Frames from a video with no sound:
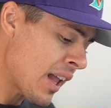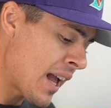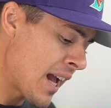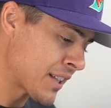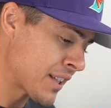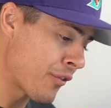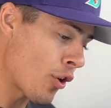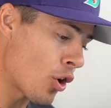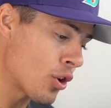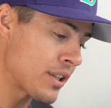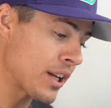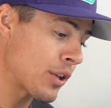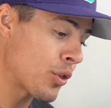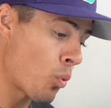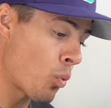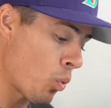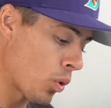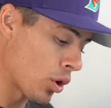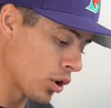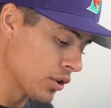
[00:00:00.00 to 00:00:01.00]
as far as like
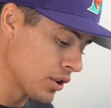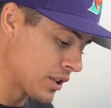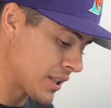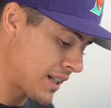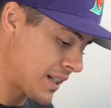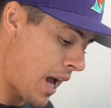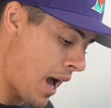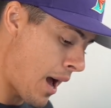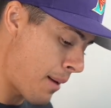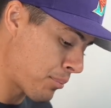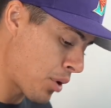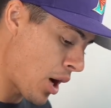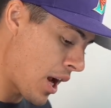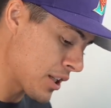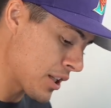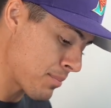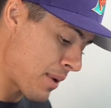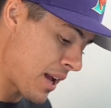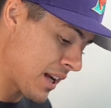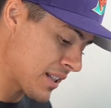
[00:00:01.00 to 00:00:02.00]
the world's top
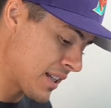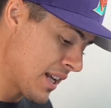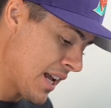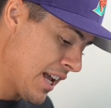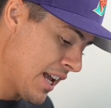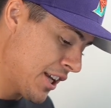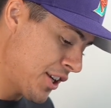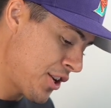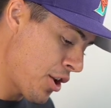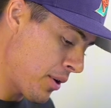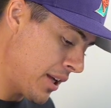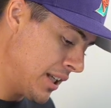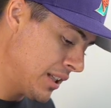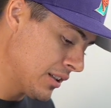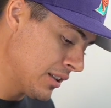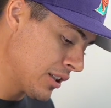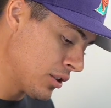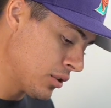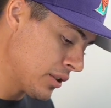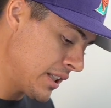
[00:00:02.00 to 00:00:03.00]
prospects,
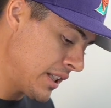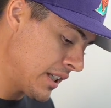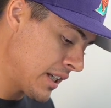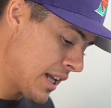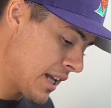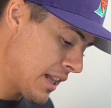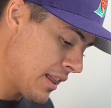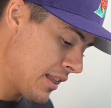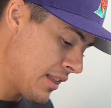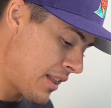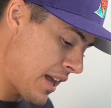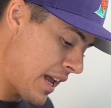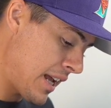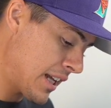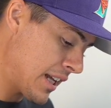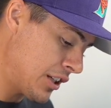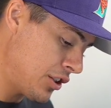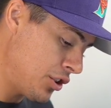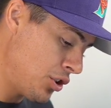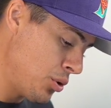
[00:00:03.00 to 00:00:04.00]
in Little League, they
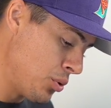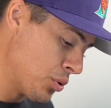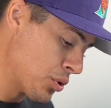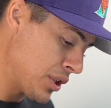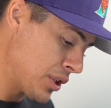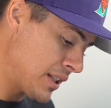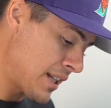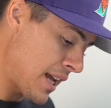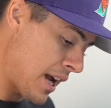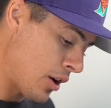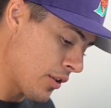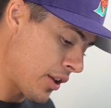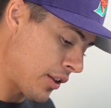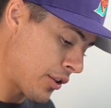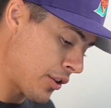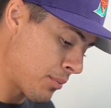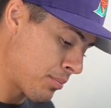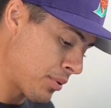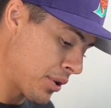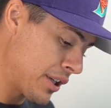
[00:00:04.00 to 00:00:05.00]
can usually tell
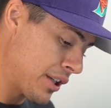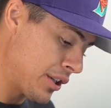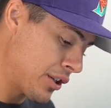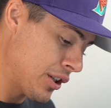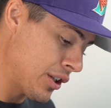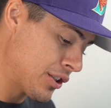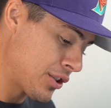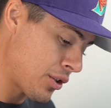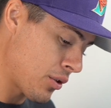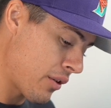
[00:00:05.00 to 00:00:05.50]
that they're pretty good.